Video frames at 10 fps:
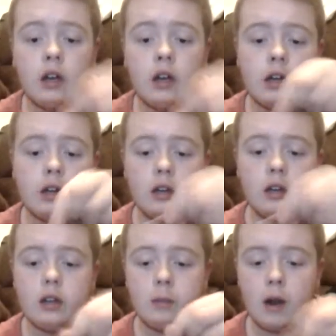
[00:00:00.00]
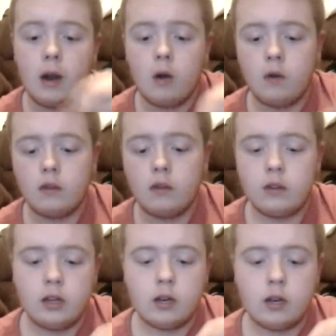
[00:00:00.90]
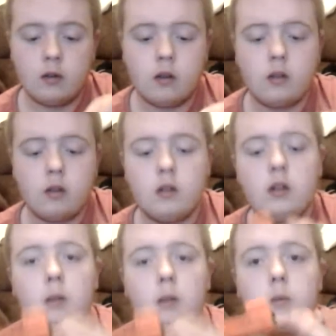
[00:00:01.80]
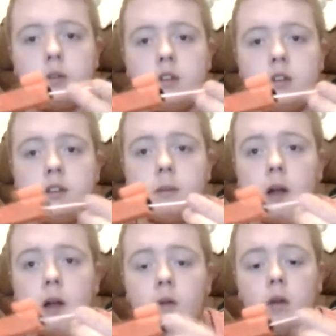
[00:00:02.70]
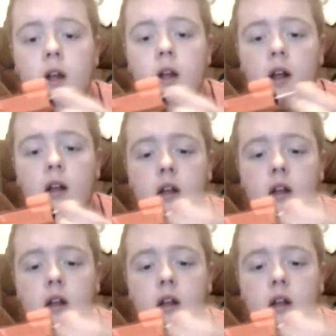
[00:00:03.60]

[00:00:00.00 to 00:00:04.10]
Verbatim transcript: and then in the barrel, obviously, and then, you know, push these in the barrel like that.